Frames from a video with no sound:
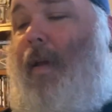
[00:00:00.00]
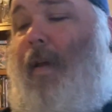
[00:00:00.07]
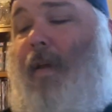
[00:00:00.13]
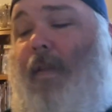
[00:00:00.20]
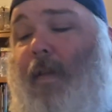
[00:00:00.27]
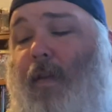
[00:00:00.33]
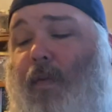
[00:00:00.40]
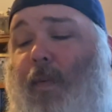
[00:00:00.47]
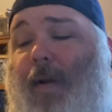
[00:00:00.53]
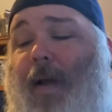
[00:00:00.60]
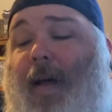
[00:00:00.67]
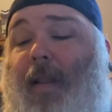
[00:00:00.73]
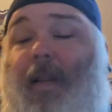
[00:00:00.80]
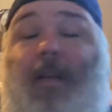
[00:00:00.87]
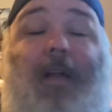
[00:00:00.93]
This one,
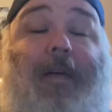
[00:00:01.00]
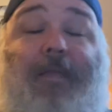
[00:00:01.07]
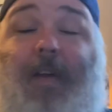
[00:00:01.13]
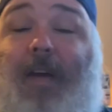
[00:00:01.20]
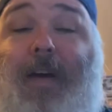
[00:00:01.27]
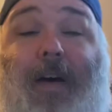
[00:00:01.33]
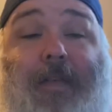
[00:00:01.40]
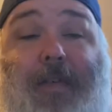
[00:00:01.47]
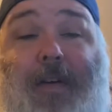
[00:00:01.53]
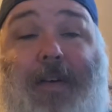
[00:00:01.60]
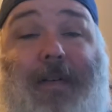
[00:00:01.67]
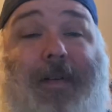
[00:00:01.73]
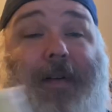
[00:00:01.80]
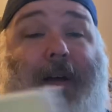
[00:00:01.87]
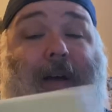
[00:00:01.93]
I love the
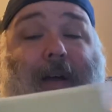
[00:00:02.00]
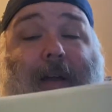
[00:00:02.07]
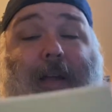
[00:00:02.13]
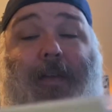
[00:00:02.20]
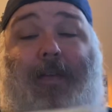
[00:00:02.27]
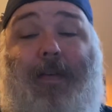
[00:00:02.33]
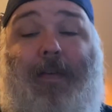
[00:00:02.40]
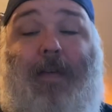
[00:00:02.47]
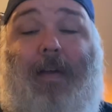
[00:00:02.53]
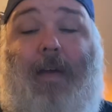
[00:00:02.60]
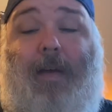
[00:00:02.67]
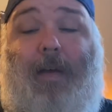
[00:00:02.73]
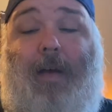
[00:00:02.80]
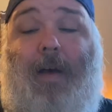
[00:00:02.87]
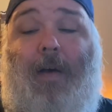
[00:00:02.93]
cover because it's
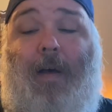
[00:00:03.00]
a